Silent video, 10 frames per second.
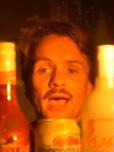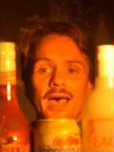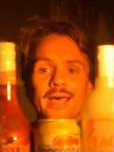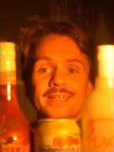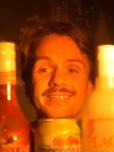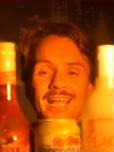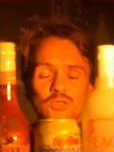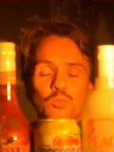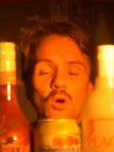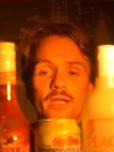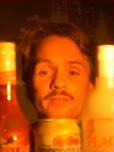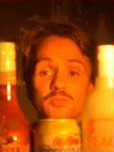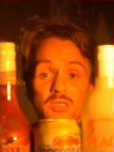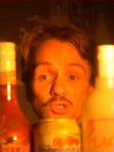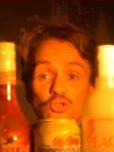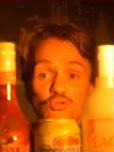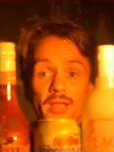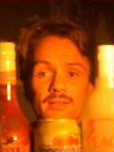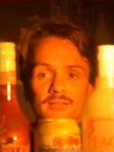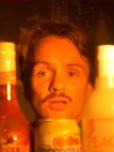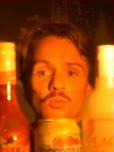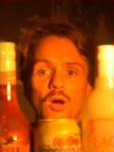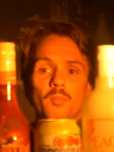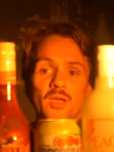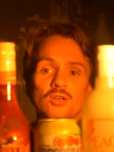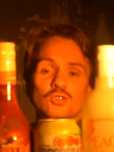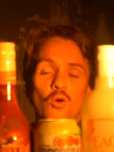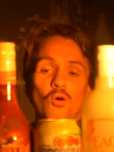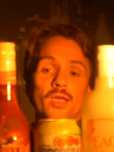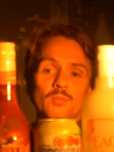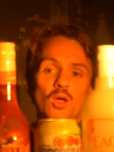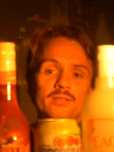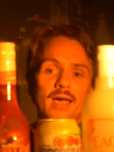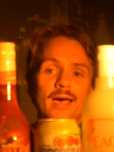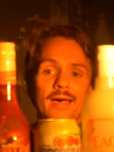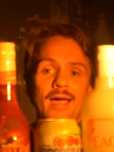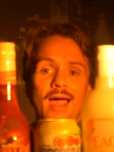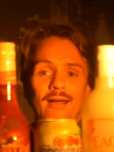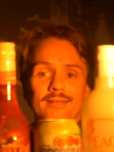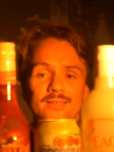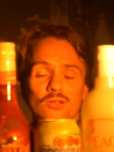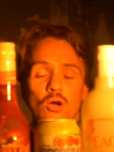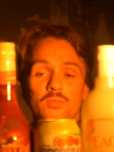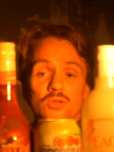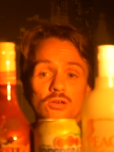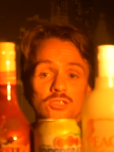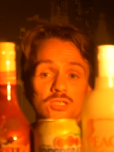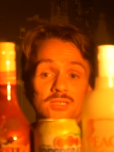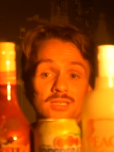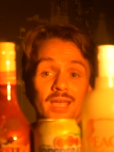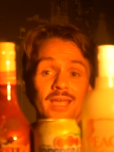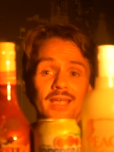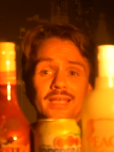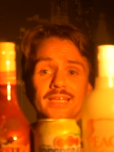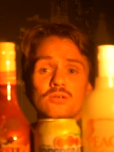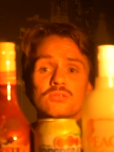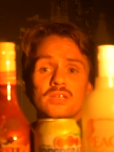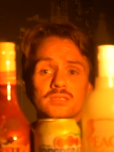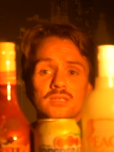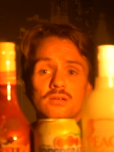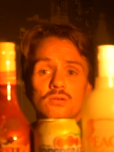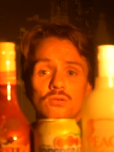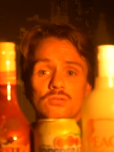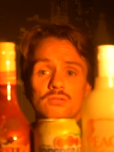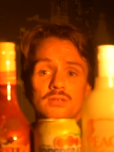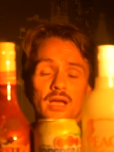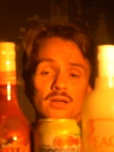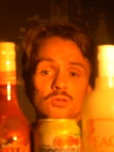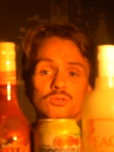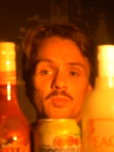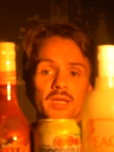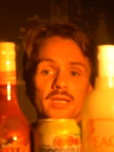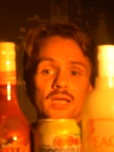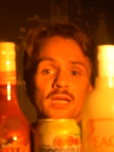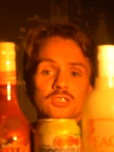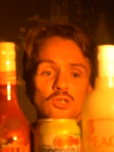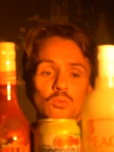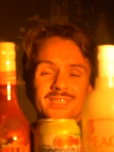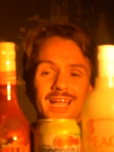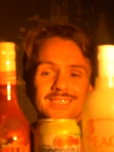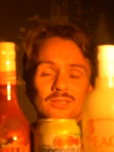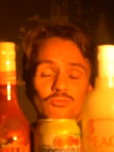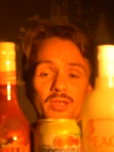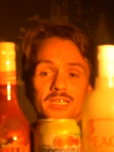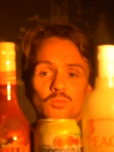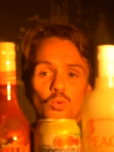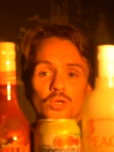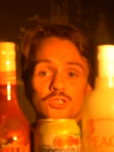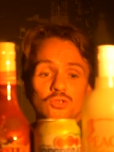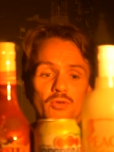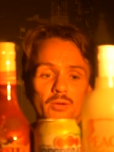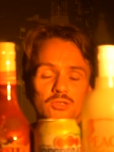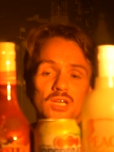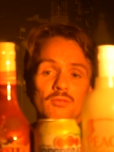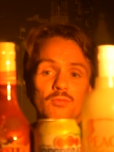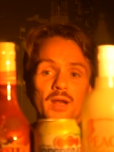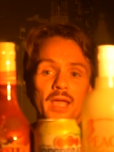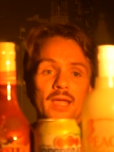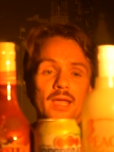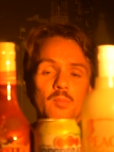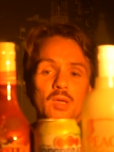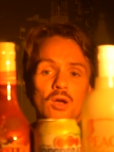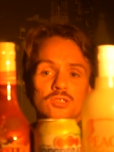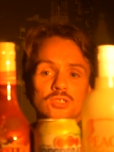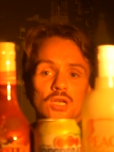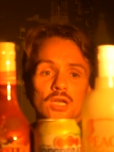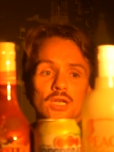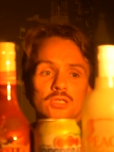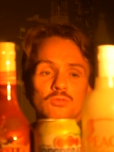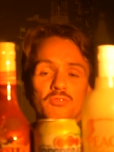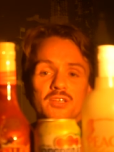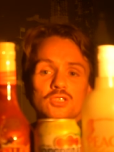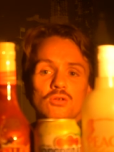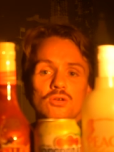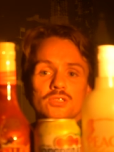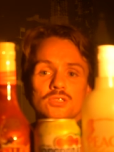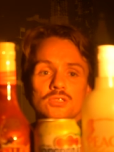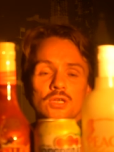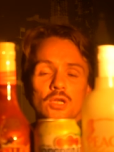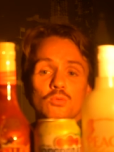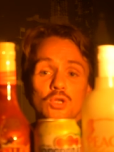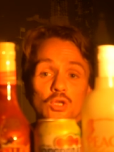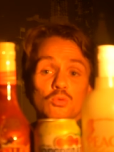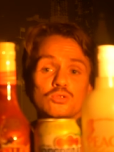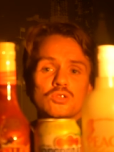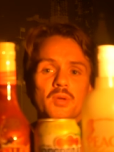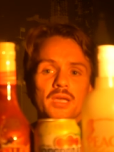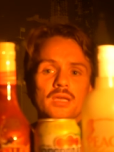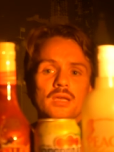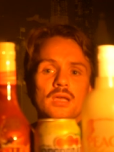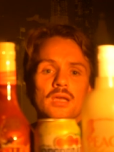And that's what gives me strength to go on because I am not that arrogant, obnoxious, egotistic cunt that I used to be. So that's the reason why you surround yourself with it because you visualize who you used to be